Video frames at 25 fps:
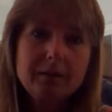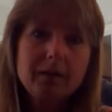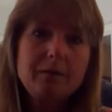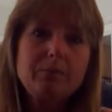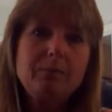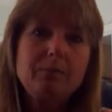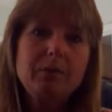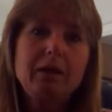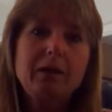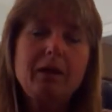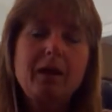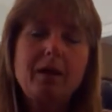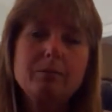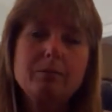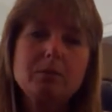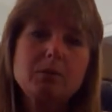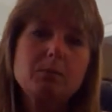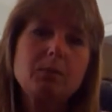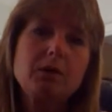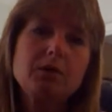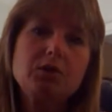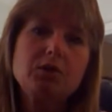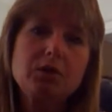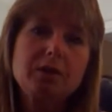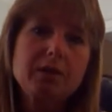it becomes
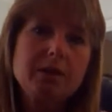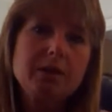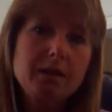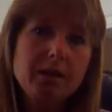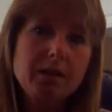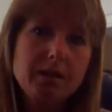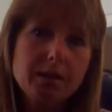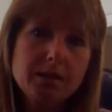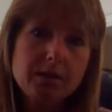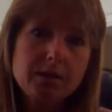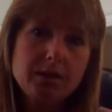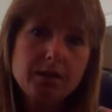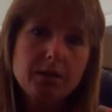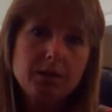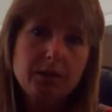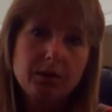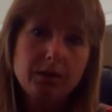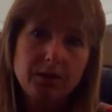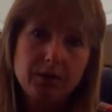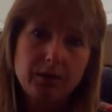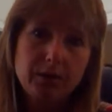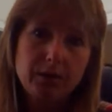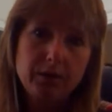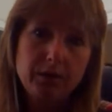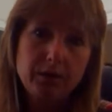much
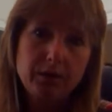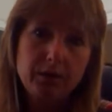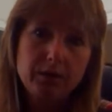easier